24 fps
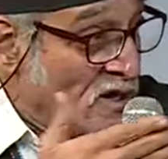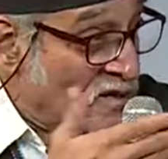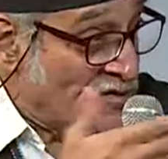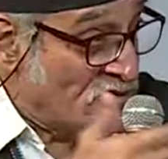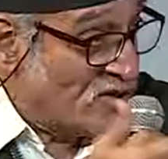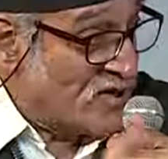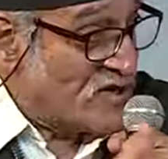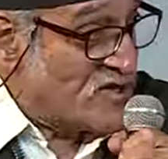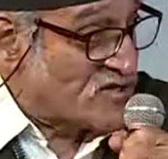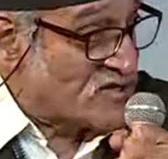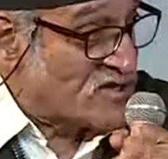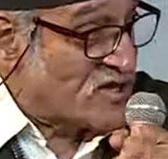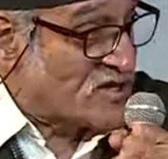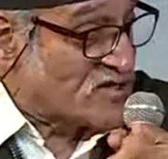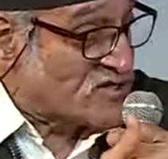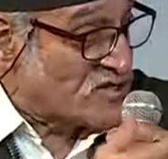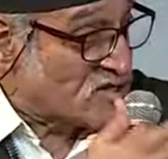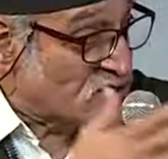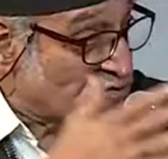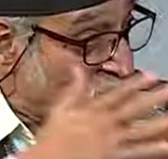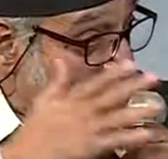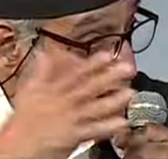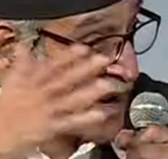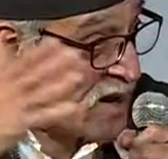the research
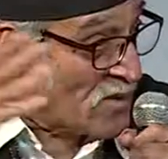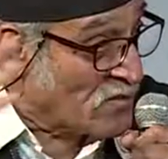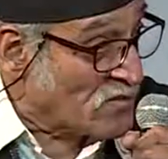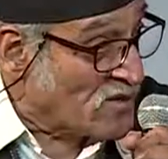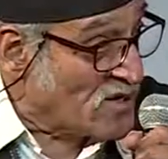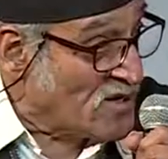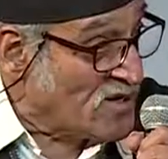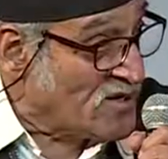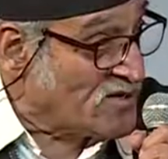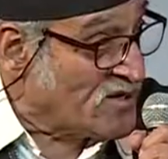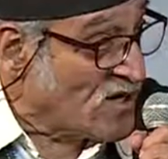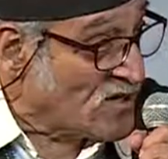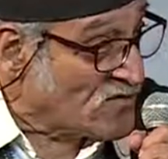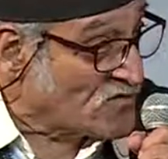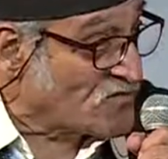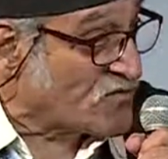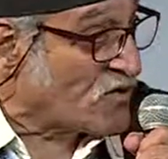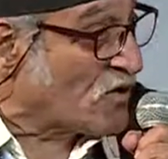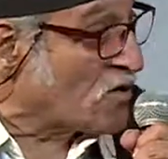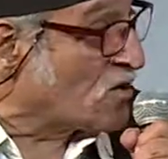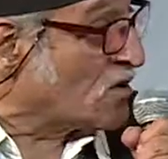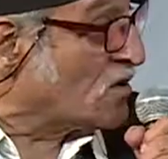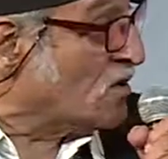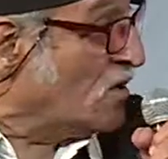is primarily done
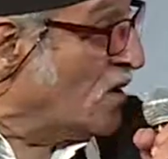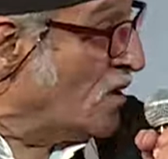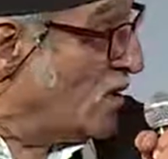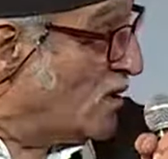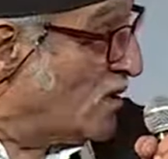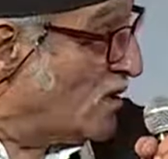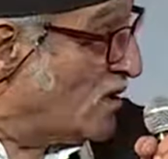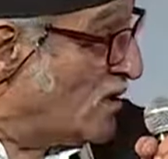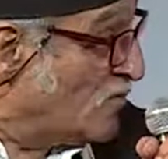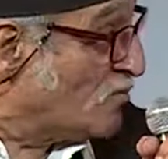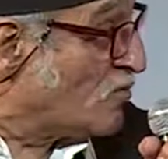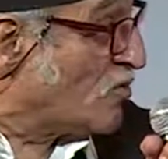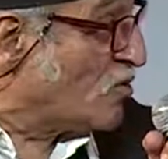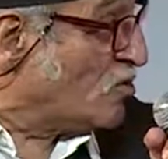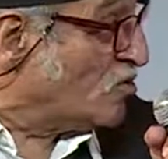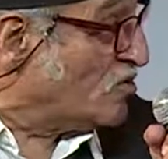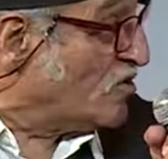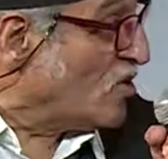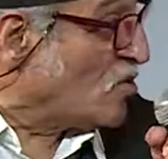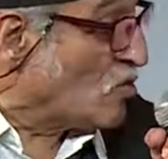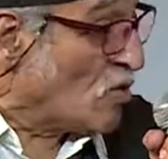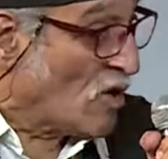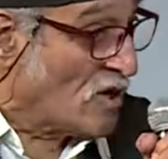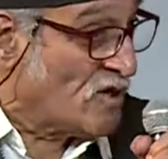for improve
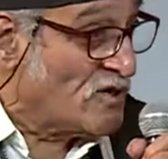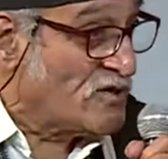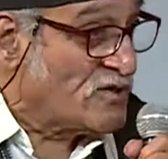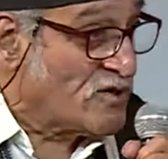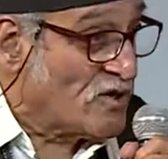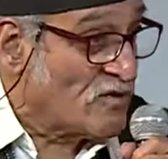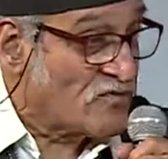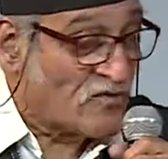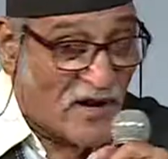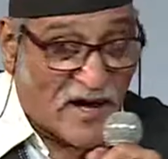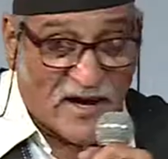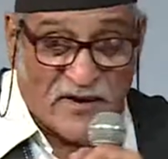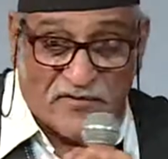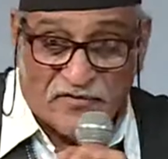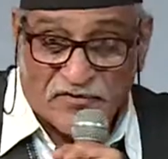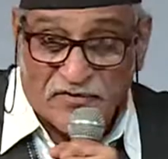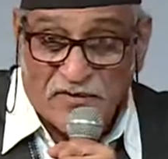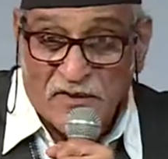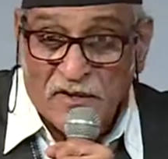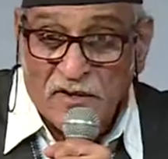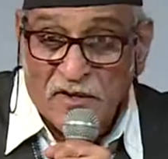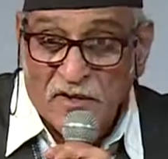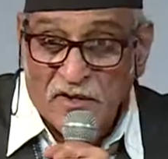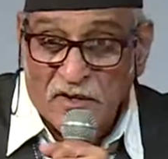the quality of life
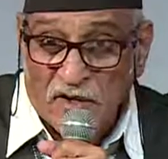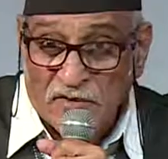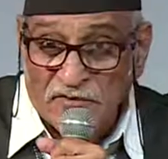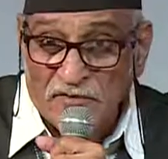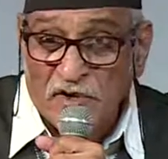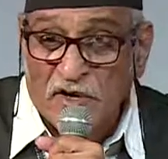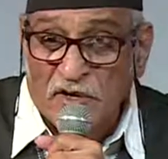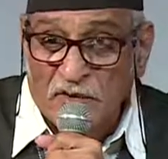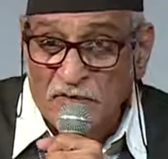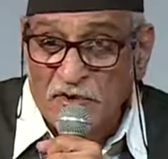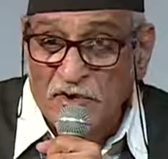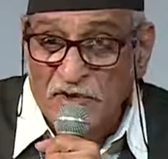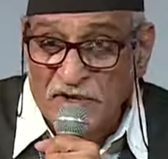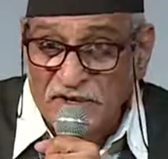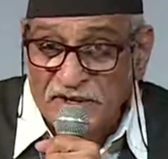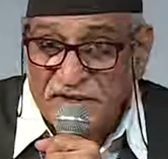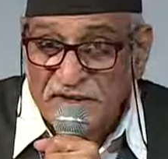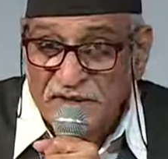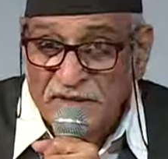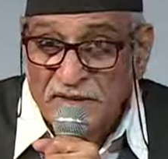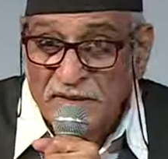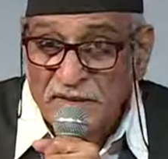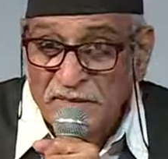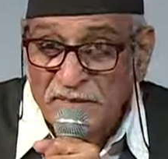of the
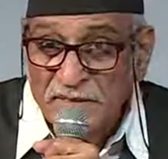community,